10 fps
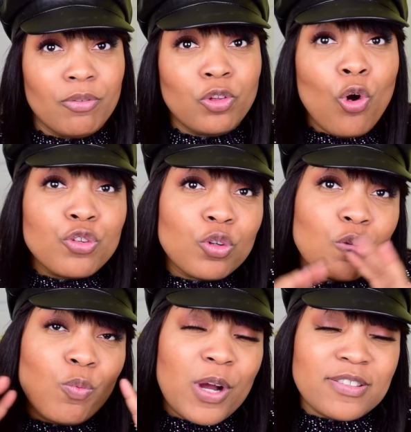Those are the
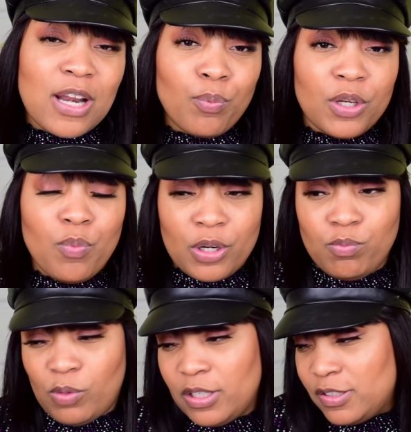ones that I really wanted
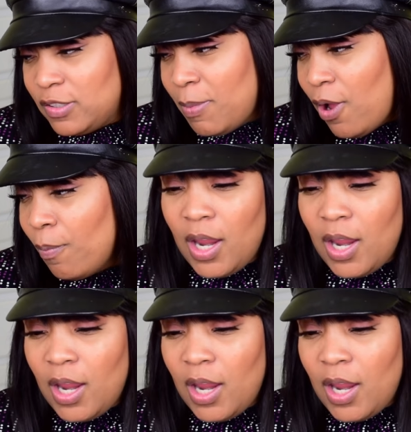to smell,